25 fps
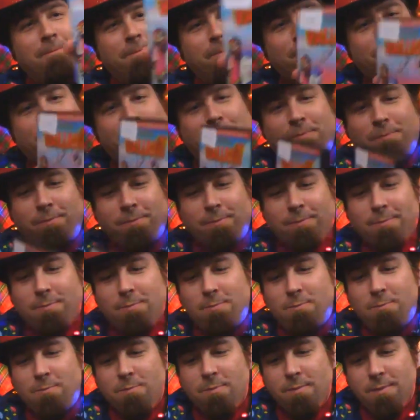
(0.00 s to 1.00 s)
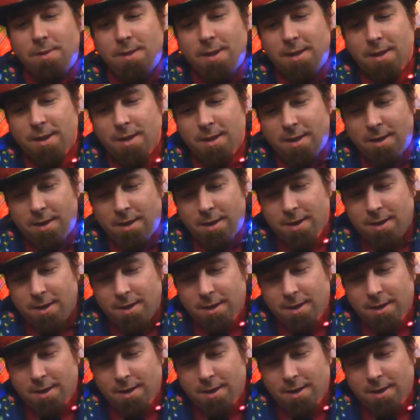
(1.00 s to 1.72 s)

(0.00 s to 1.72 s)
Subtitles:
[no speech]